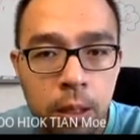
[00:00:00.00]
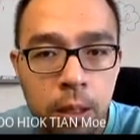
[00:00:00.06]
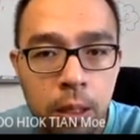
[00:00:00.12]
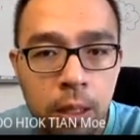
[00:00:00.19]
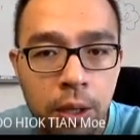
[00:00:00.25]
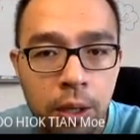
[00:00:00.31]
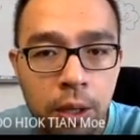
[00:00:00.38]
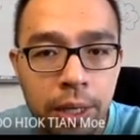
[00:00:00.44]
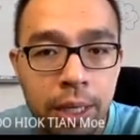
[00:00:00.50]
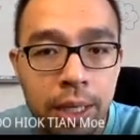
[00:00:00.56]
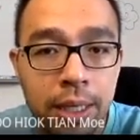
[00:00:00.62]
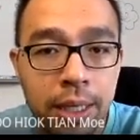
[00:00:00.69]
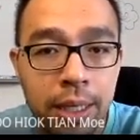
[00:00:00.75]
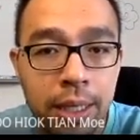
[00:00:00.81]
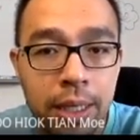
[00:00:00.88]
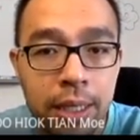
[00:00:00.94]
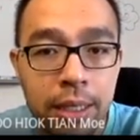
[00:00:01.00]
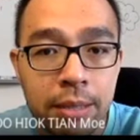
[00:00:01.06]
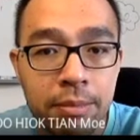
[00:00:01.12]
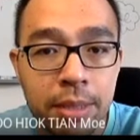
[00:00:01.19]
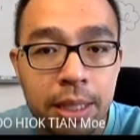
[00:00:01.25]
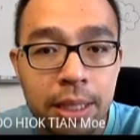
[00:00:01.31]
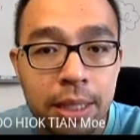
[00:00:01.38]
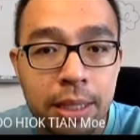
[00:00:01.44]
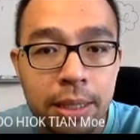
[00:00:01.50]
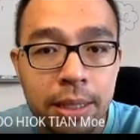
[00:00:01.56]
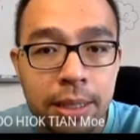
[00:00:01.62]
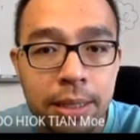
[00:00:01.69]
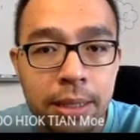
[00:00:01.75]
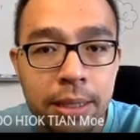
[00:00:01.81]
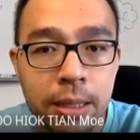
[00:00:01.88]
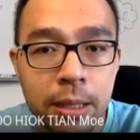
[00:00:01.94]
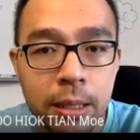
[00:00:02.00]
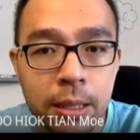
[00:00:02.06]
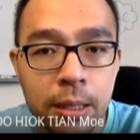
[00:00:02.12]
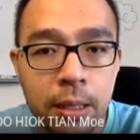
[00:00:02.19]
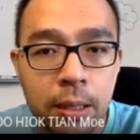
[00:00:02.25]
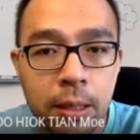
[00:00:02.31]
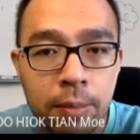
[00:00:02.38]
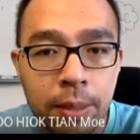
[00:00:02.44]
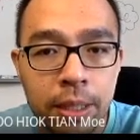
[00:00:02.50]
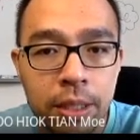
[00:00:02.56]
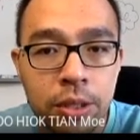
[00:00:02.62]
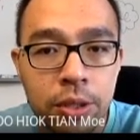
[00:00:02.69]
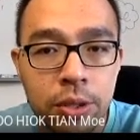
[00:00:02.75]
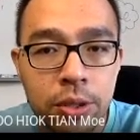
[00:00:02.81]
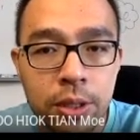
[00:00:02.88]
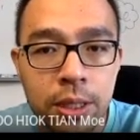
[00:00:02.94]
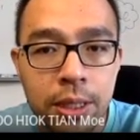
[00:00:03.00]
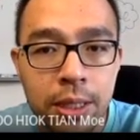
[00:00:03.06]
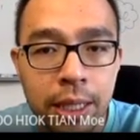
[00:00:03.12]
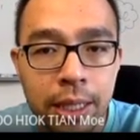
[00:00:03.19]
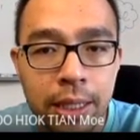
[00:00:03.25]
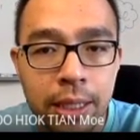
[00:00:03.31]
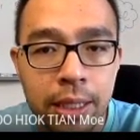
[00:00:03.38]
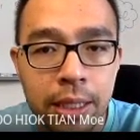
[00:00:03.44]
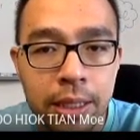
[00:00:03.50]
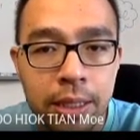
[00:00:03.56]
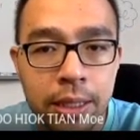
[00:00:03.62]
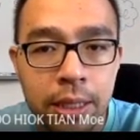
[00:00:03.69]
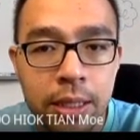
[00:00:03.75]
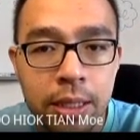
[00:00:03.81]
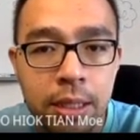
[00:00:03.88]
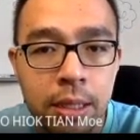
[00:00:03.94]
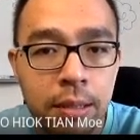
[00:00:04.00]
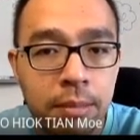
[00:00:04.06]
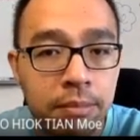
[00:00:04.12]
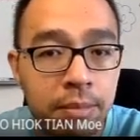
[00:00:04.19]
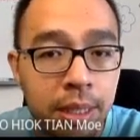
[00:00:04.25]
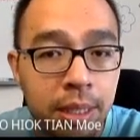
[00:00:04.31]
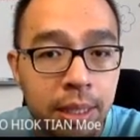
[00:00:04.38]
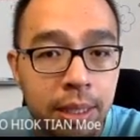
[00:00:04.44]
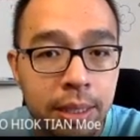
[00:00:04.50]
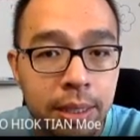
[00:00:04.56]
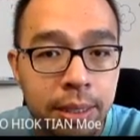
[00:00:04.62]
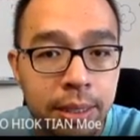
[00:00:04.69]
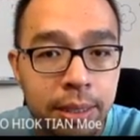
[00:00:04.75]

Okay, in meters. Make sure that it is in meters.